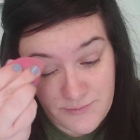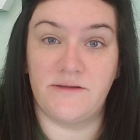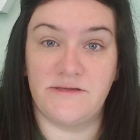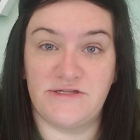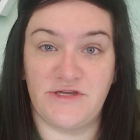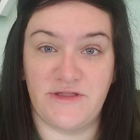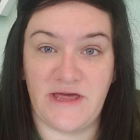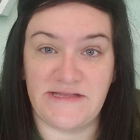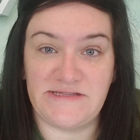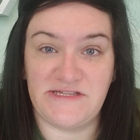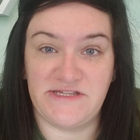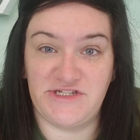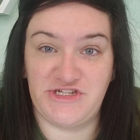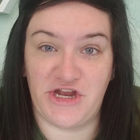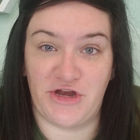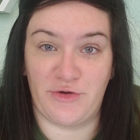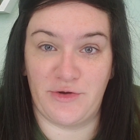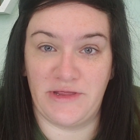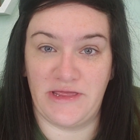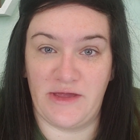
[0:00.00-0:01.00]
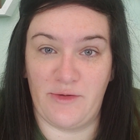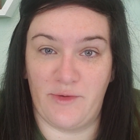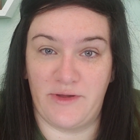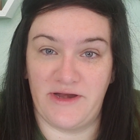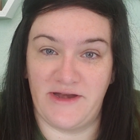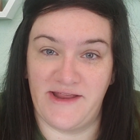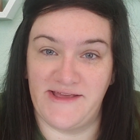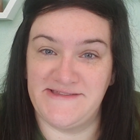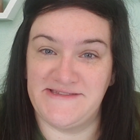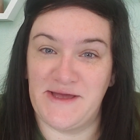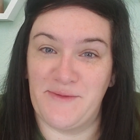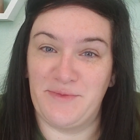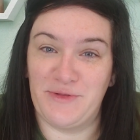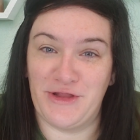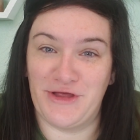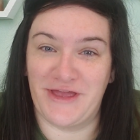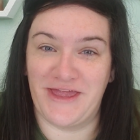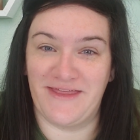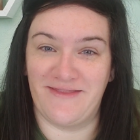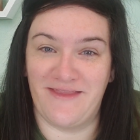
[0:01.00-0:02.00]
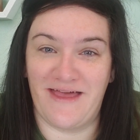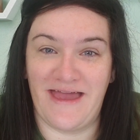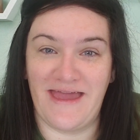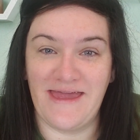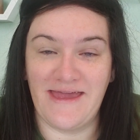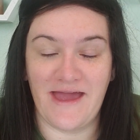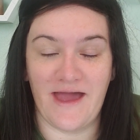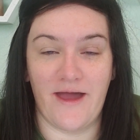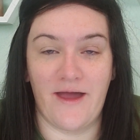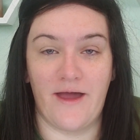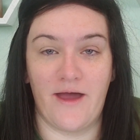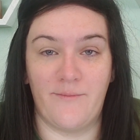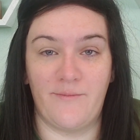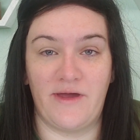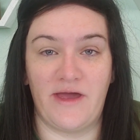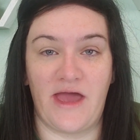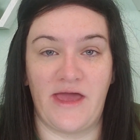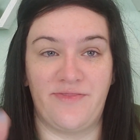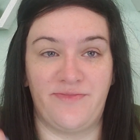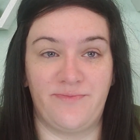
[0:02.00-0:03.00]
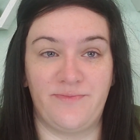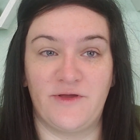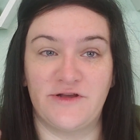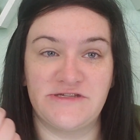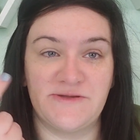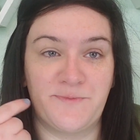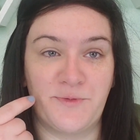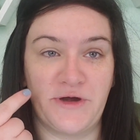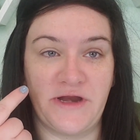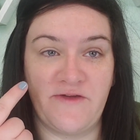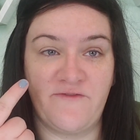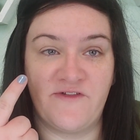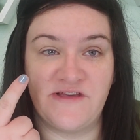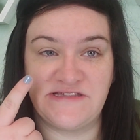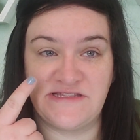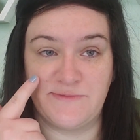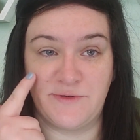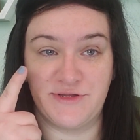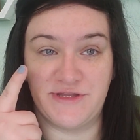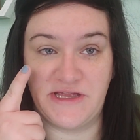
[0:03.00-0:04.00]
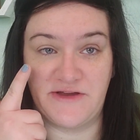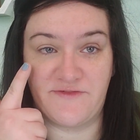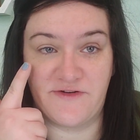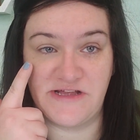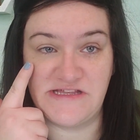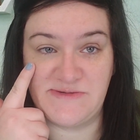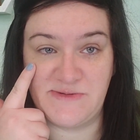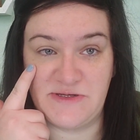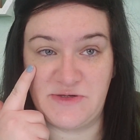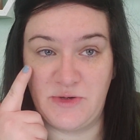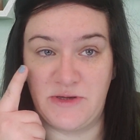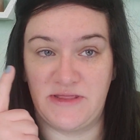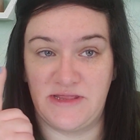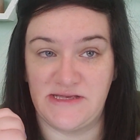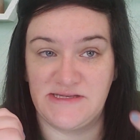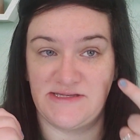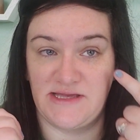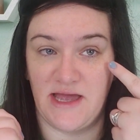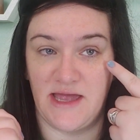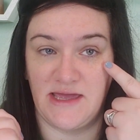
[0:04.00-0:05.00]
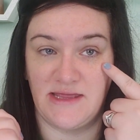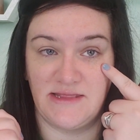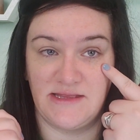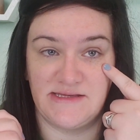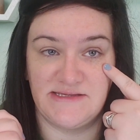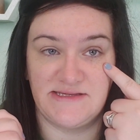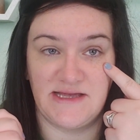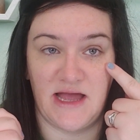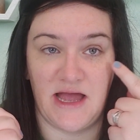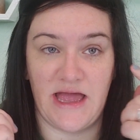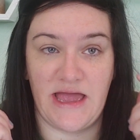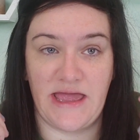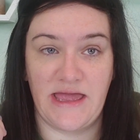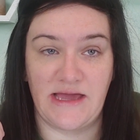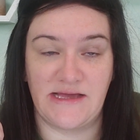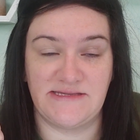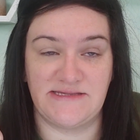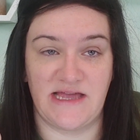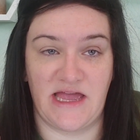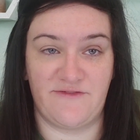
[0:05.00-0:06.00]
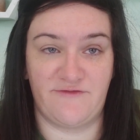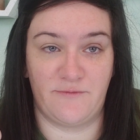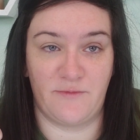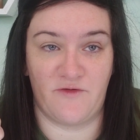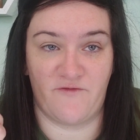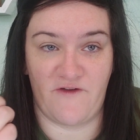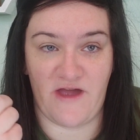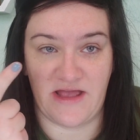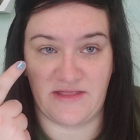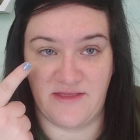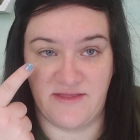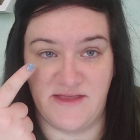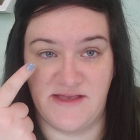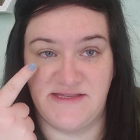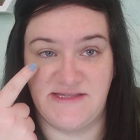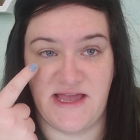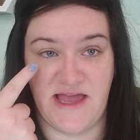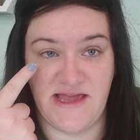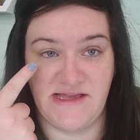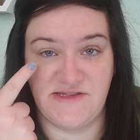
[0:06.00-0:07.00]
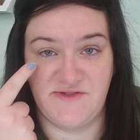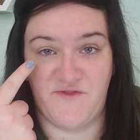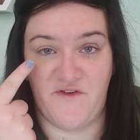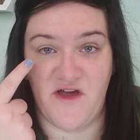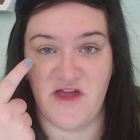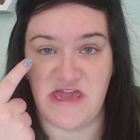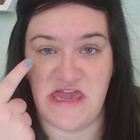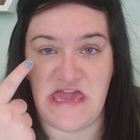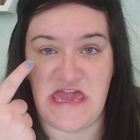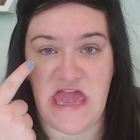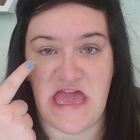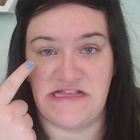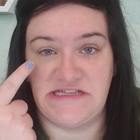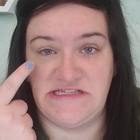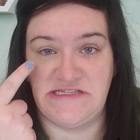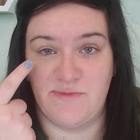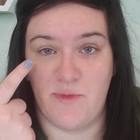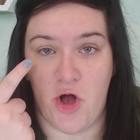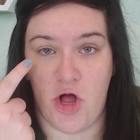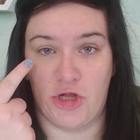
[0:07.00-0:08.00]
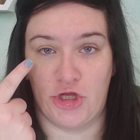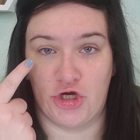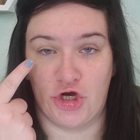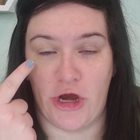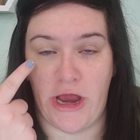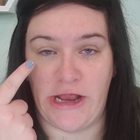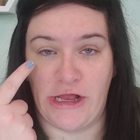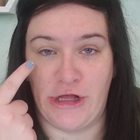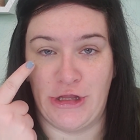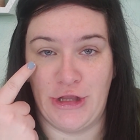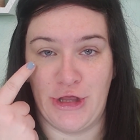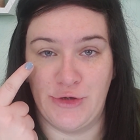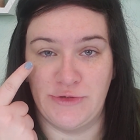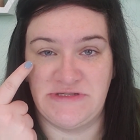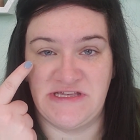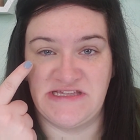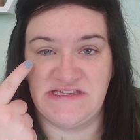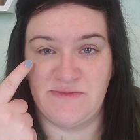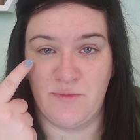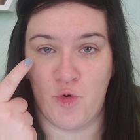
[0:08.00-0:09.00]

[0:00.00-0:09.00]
So that's generally what it ends up looking like. There's a pretty visible difference between this eye and this eye, aside from the fact that this eye is funky and smaller and closes